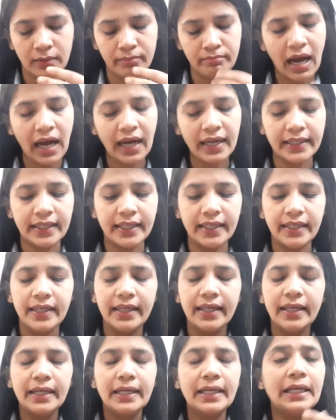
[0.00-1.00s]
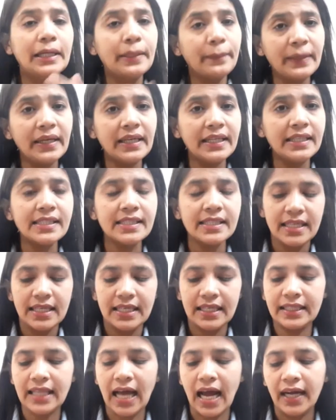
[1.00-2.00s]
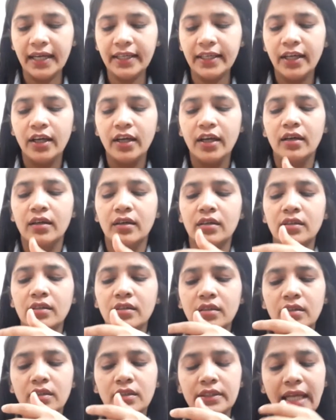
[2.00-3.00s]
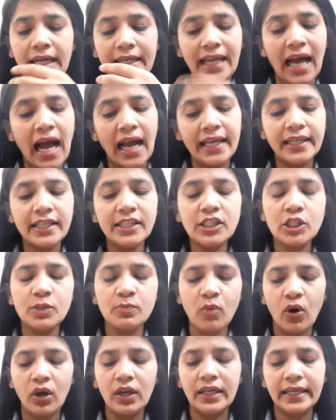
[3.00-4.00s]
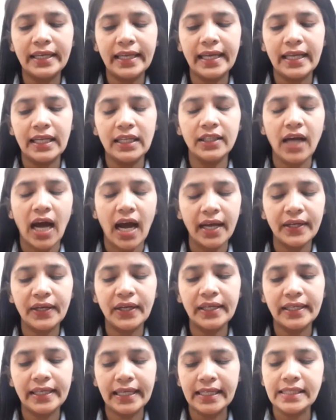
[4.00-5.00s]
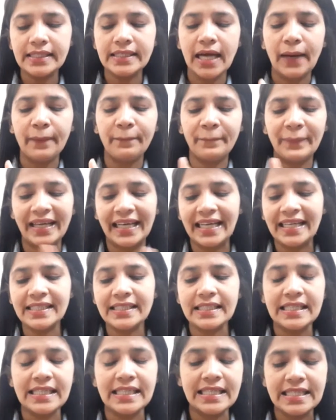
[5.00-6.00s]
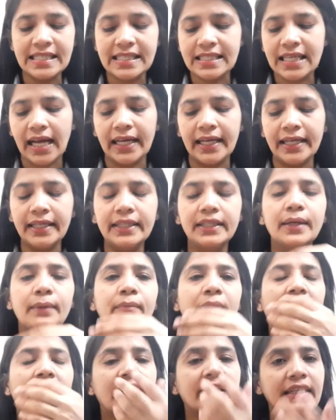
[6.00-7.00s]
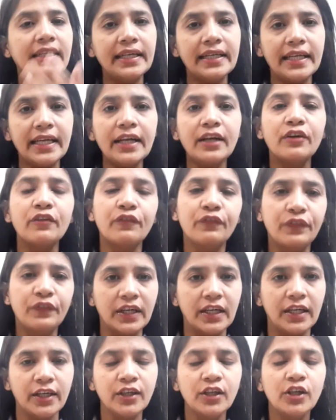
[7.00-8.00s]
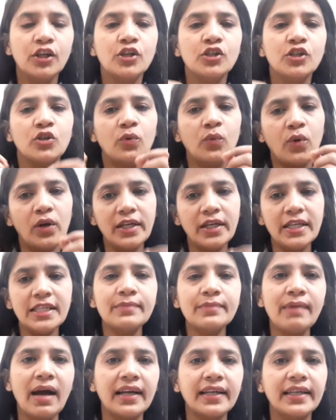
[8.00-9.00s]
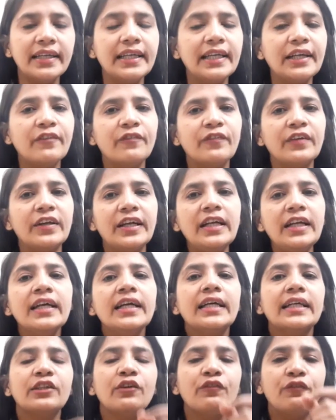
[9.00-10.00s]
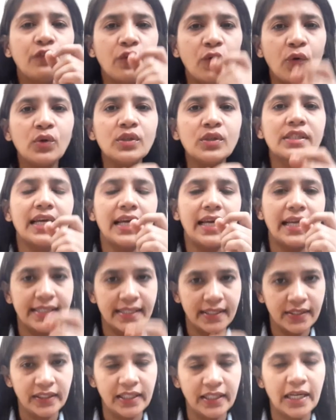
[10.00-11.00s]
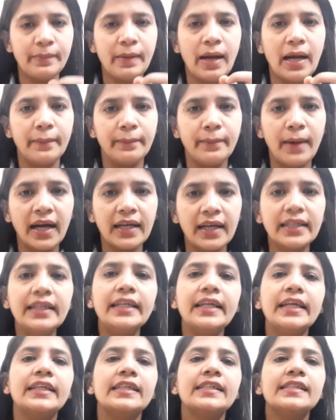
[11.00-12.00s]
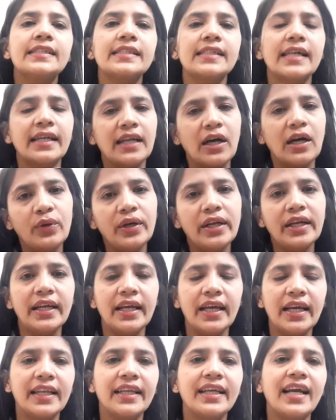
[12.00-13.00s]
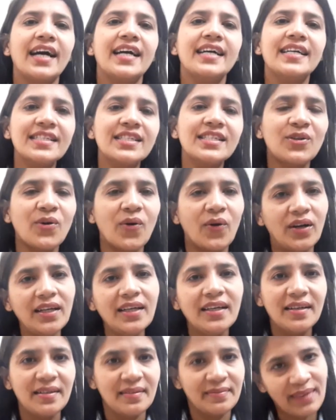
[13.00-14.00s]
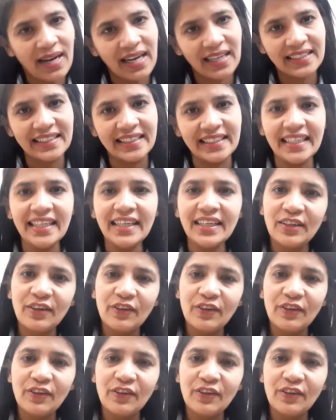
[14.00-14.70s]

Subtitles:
magnet, it means that that iron small nail, the iron nails are placed inside the magnetic field. So what is magnetic field? The force exerted by a magnet in a surrounding area is called magnetic